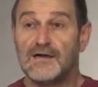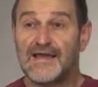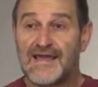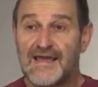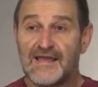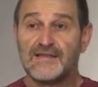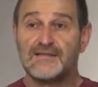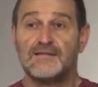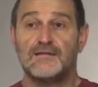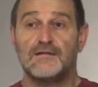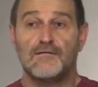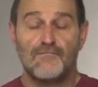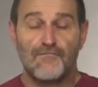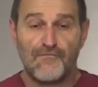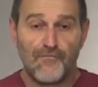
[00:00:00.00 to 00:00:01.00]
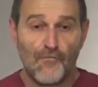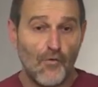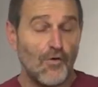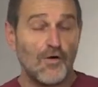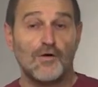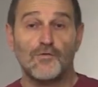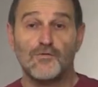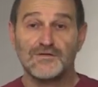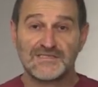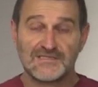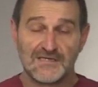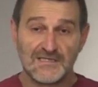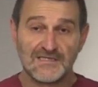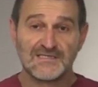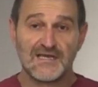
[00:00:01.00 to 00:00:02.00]
8 4 or
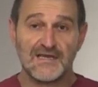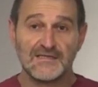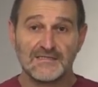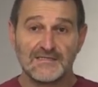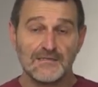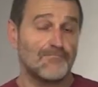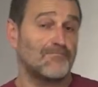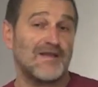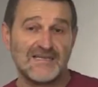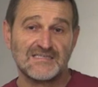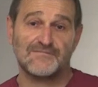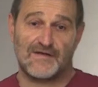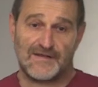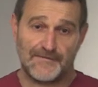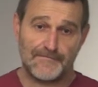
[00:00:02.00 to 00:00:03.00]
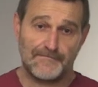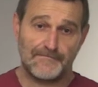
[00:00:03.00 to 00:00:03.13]
3 cents plus 1.